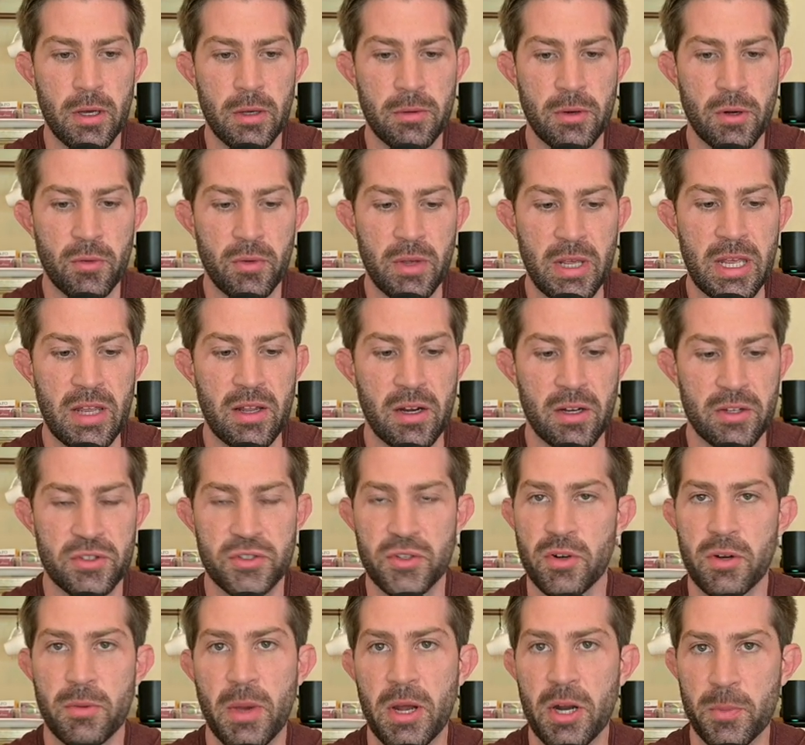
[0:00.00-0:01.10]
you know, eat a
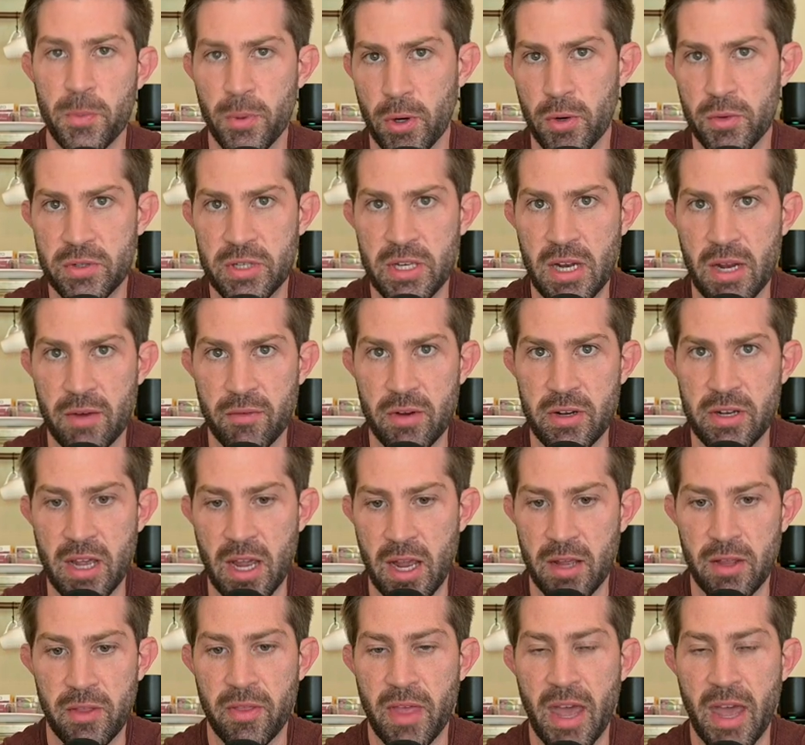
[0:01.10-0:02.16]
certain amount of protein every day,